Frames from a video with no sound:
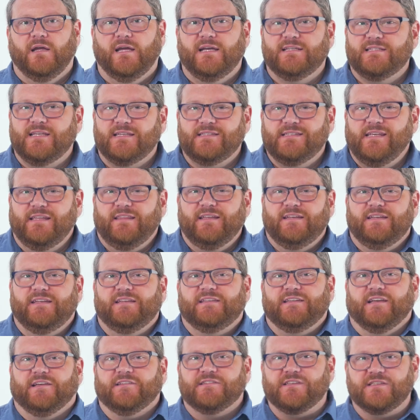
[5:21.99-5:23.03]
As I see the
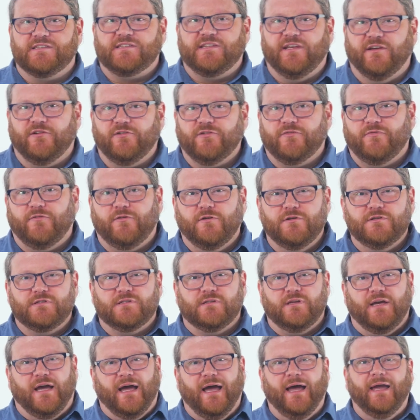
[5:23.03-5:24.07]
details in
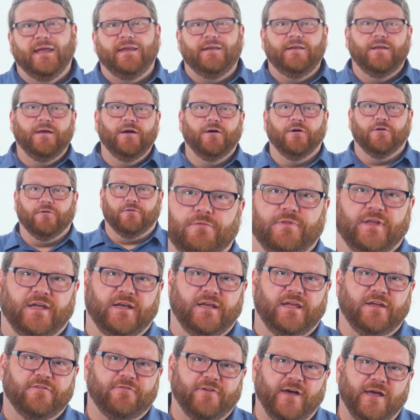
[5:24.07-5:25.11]
Salesforce, I know
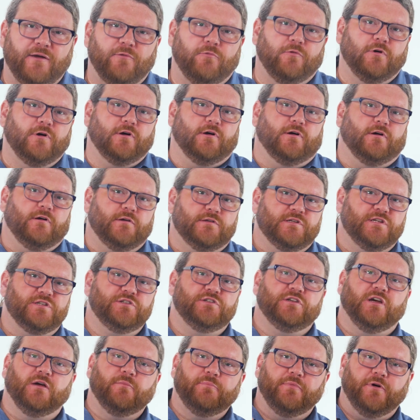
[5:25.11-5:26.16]
that if I were to
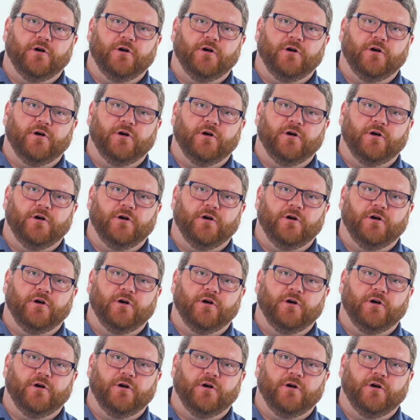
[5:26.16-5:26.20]
jump